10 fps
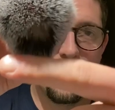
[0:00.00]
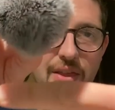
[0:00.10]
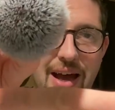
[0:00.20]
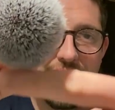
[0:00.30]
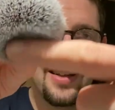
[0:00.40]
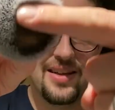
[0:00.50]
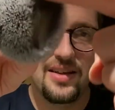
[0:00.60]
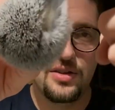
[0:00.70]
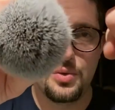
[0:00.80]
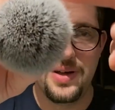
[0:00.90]
that,
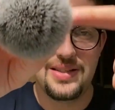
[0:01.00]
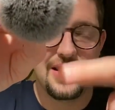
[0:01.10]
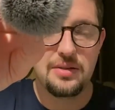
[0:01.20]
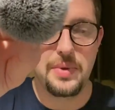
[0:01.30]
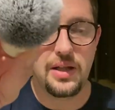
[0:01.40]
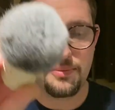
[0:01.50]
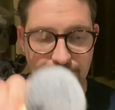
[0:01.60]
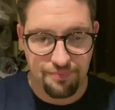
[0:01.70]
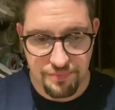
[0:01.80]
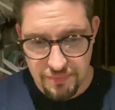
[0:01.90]
26 mil.
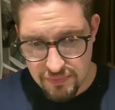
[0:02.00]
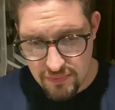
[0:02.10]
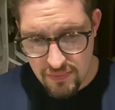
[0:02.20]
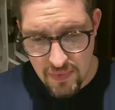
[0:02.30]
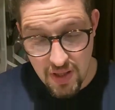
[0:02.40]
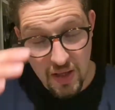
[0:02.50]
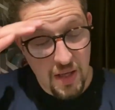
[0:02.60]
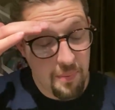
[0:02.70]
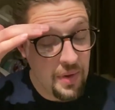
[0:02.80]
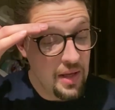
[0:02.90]

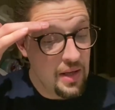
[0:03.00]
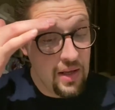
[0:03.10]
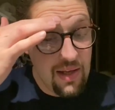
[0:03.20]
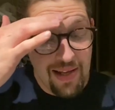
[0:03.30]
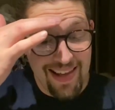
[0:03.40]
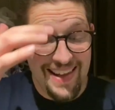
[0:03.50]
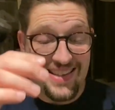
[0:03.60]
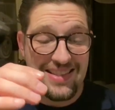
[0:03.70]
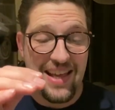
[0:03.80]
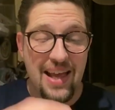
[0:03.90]
It
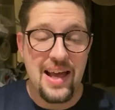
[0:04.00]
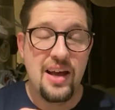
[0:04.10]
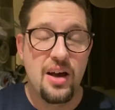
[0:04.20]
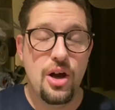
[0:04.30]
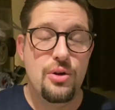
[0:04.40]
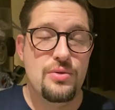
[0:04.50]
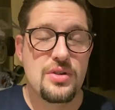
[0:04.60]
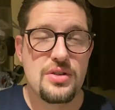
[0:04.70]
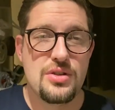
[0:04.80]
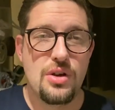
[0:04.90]
is their own
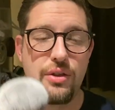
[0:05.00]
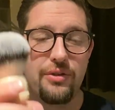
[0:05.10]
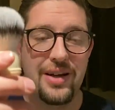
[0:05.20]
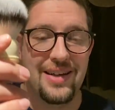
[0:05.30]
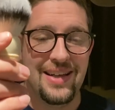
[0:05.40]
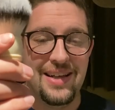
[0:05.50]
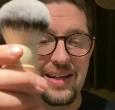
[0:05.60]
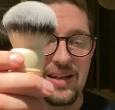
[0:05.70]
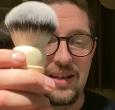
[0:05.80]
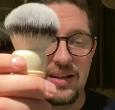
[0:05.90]
Sovereign
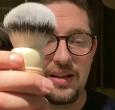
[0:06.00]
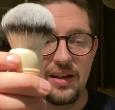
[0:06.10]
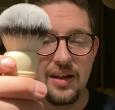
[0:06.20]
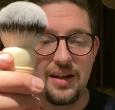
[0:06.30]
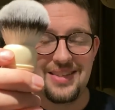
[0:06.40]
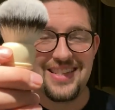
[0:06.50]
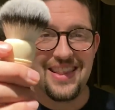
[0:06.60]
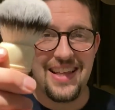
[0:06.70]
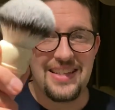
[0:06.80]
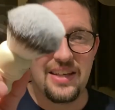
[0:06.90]

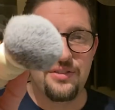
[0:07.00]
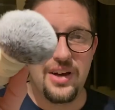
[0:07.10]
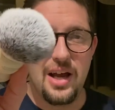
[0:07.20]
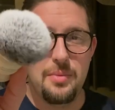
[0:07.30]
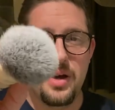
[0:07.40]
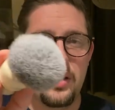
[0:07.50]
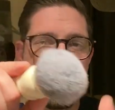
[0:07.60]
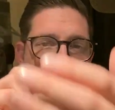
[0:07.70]
synthetic fiber